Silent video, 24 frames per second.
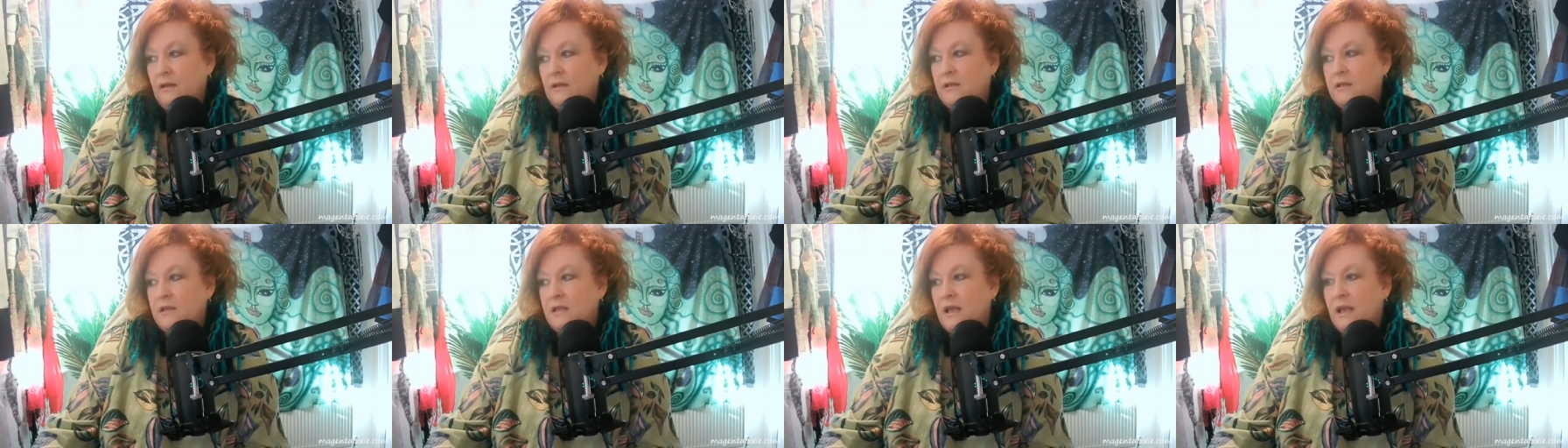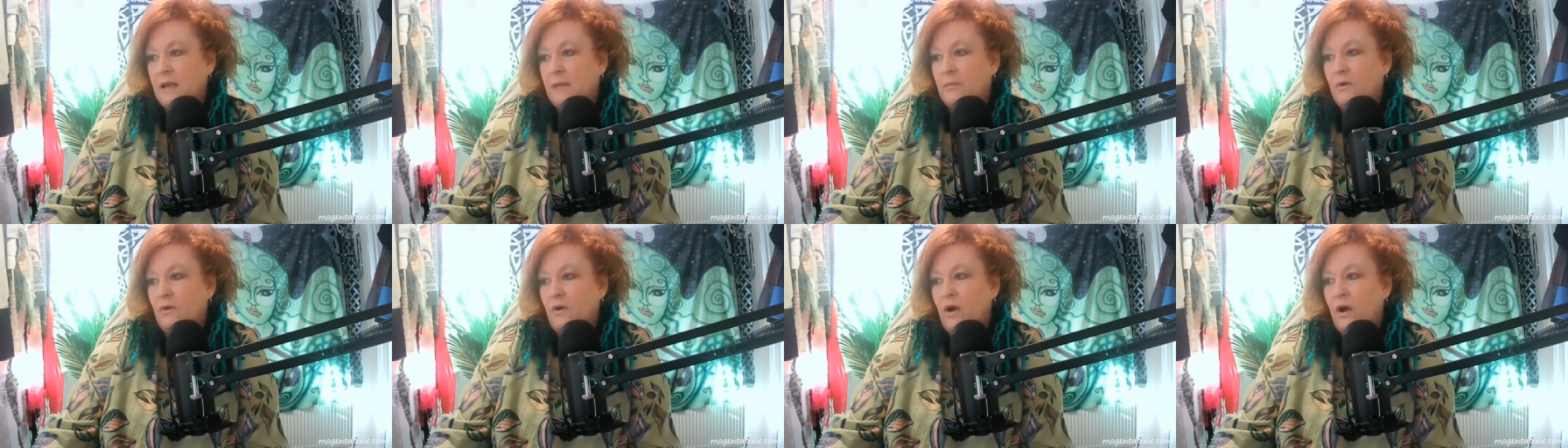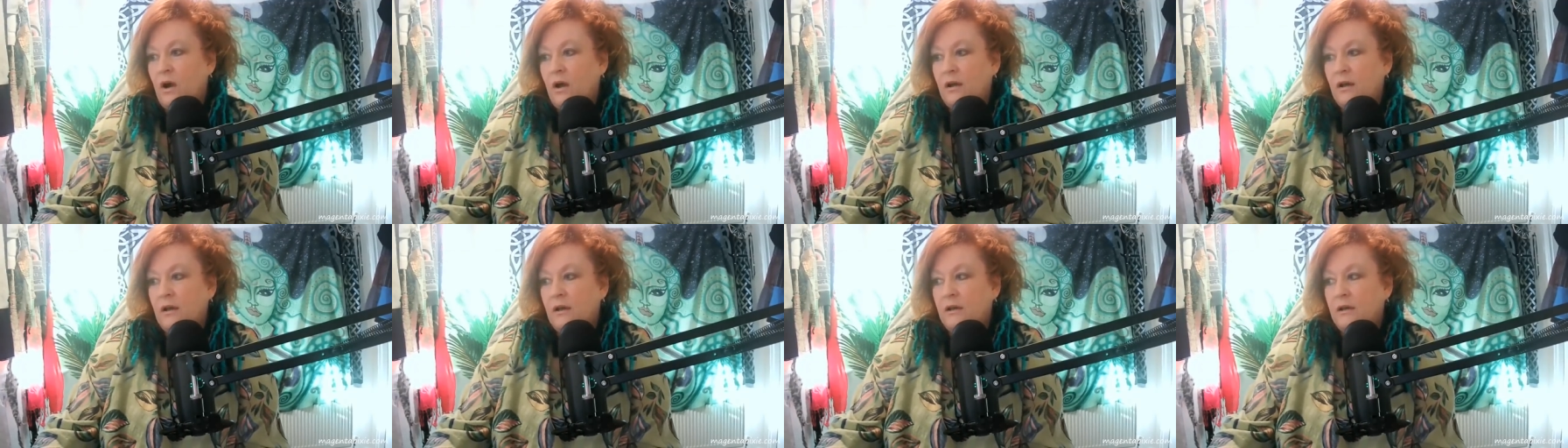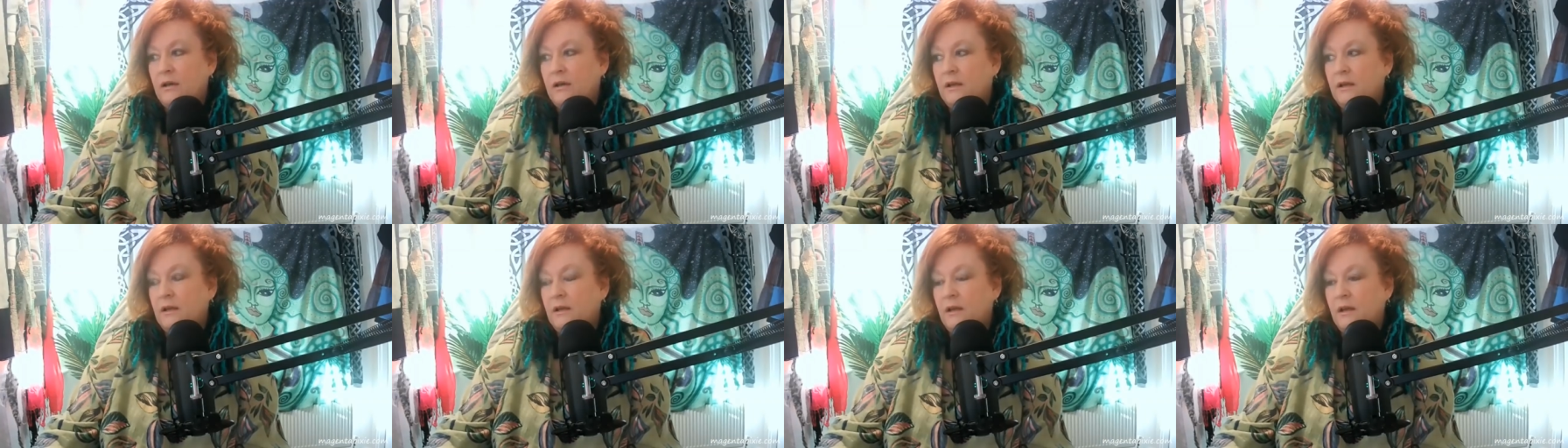seeing Marana
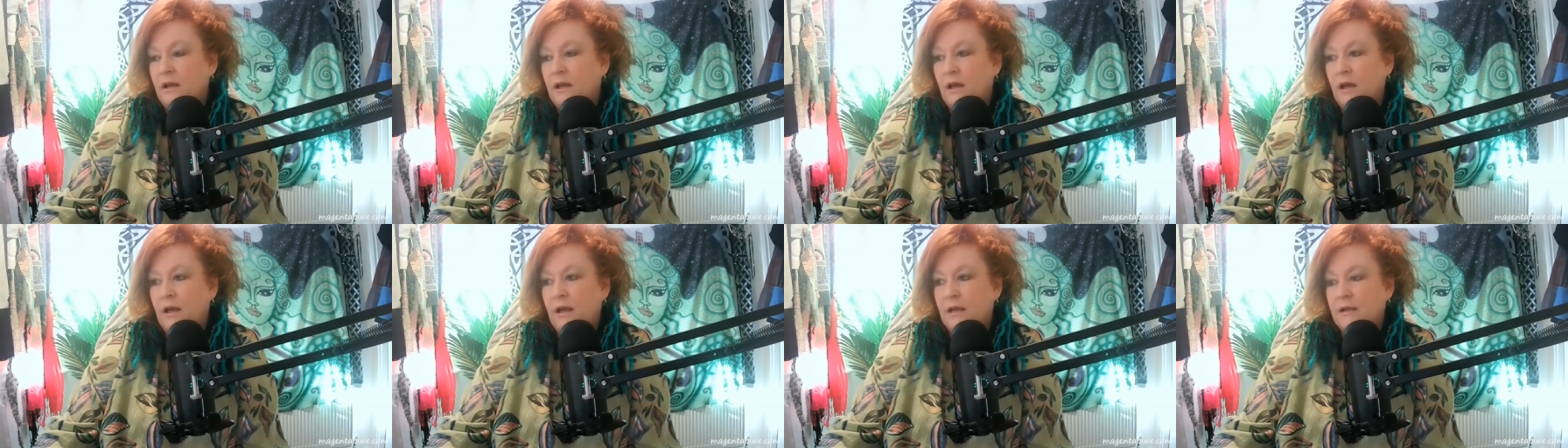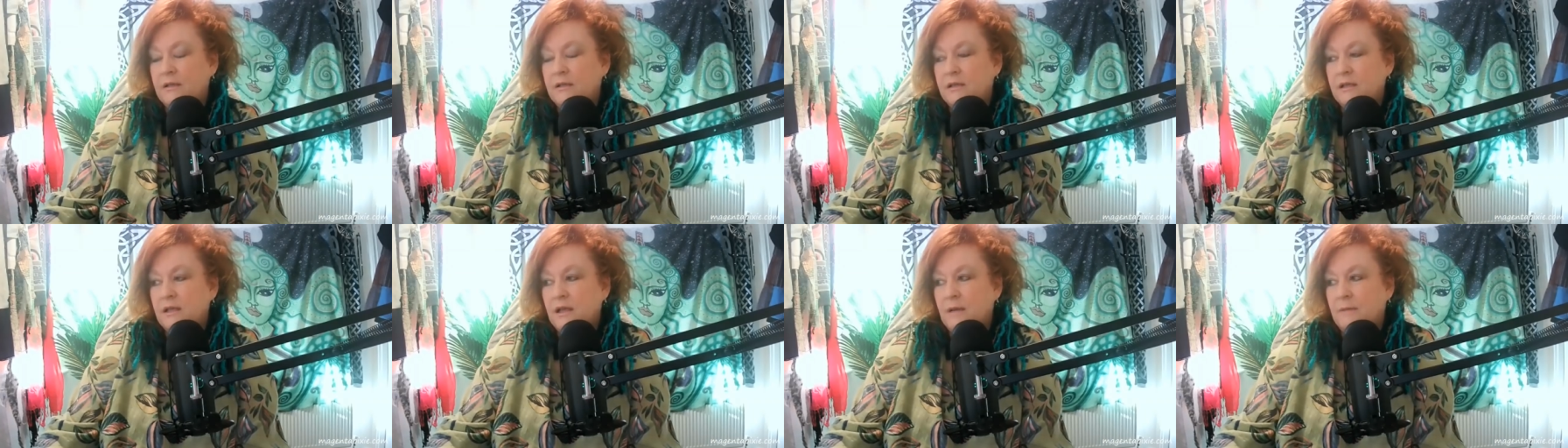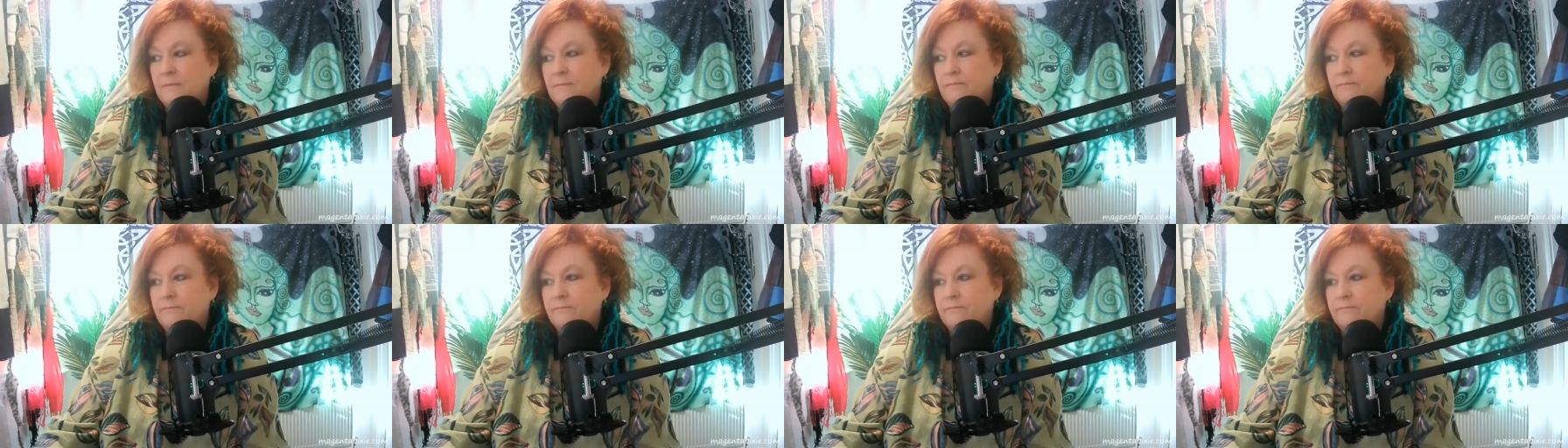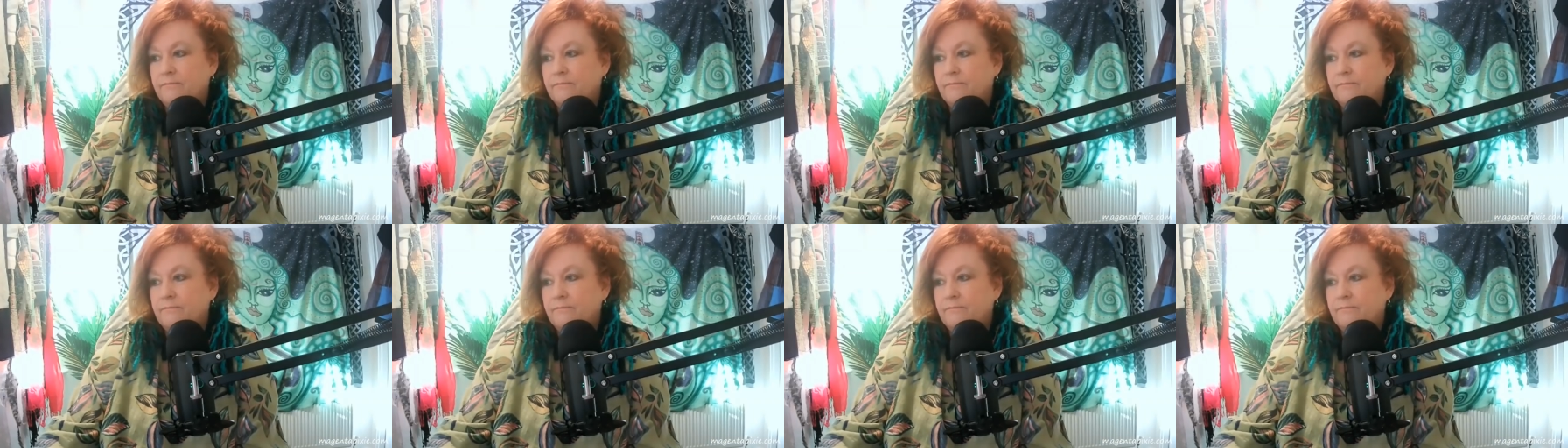and